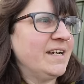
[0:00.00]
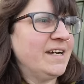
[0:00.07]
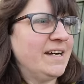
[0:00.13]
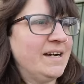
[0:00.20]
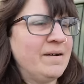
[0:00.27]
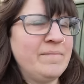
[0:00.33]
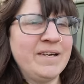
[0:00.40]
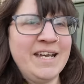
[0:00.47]

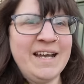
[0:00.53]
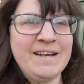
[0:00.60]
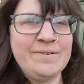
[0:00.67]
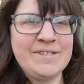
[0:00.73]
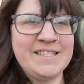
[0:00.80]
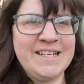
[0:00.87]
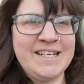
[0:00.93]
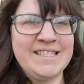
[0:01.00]
Uh, but yeah, it
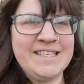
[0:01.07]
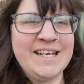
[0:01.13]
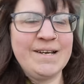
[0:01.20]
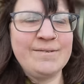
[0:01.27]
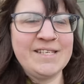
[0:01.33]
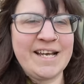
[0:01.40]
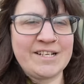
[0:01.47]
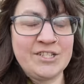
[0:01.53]
was nice that
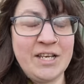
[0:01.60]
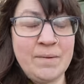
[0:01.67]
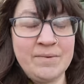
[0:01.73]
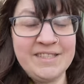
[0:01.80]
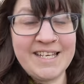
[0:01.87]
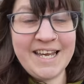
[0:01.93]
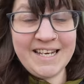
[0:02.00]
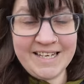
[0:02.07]
I was actually
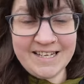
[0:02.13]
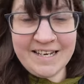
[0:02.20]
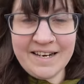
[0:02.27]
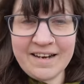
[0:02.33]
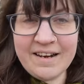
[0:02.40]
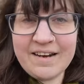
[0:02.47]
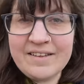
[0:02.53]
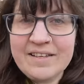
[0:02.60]
able to get in
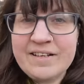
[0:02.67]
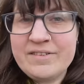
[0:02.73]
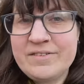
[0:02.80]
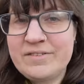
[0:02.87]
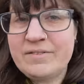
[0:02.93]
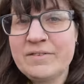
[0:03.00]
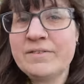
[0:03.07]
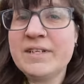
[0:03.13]
here.
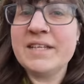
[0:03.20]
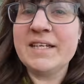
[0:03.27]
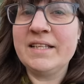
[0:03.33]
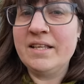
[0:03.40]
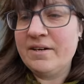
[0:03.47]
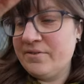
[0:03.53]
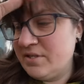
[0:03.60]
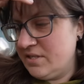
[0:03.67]
There's really
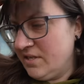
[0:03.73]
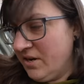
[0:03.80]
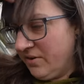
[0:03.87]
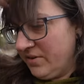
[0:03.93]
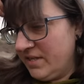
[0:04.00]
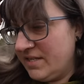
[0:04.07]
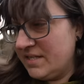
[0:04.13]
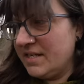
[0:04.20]
low
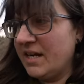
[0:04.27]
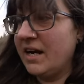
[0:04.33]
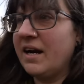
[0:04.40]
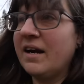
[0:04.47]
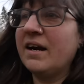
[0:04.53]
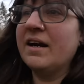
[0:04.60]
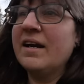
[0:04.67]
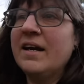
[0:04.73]
snow this
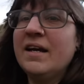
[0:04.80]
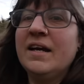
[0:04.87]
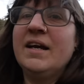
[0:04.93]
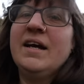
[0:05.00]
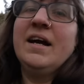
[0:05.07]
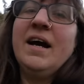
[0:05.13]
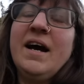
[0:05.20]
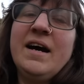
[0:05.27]
year.
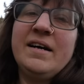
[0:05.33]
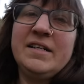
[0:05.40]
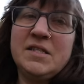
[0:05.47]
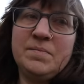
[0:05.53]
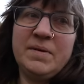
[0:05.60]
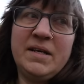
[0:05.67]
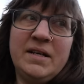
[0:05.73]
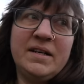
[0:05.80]
Uh,
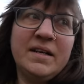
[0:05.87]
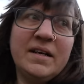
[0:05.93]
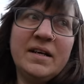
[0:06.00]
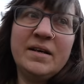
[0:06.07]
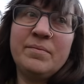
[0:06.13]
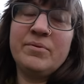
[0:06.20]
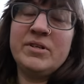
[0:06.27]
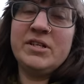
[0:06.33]
it's been
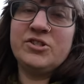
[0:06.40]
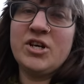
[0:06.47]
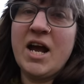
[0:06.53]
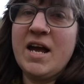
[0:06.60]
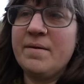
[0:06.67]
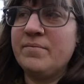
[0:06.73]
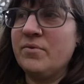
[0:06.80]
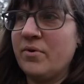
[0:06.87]
pretty
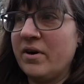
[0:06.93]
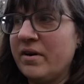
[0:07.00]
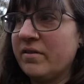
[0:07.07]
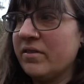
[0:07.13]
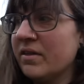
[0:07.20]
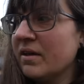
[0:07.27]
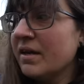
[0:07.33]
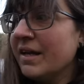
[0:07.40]
dry up
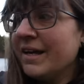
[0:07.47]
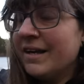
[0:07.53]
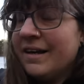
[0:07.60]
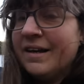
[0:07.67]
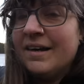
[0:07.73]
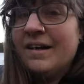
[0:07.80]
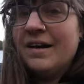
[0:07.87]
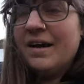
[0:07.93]
north
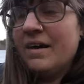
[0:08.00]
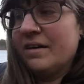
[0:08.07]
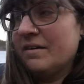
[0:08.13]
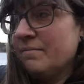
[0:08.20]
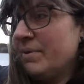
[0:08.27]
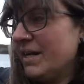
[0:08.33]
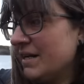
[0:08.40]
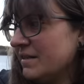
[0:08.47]
uh,
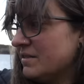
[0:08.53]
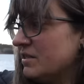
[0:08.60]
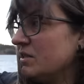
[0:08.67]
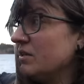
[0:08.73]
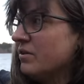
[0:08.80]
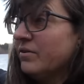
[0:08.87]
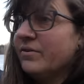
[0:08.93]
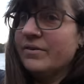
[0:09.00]
compared
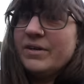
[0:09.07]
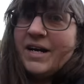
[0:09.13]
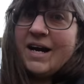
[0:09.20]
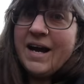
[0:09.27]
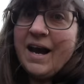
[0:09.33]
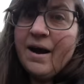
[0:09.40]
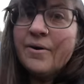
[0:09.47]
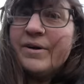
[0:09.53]
to
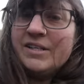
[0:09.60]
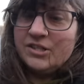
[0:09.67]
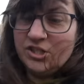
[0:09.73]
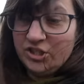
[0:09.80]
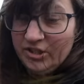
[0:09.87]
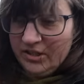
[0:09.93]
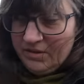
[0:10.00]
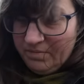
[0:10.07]
how it
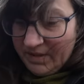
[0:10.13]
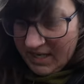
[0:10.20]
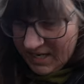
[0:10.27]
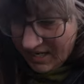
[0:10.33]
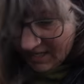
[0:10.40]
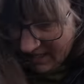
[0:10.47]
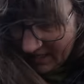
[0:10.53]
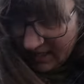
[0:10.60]
should
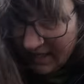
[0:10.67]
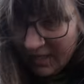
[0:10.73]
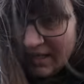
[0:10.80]
be.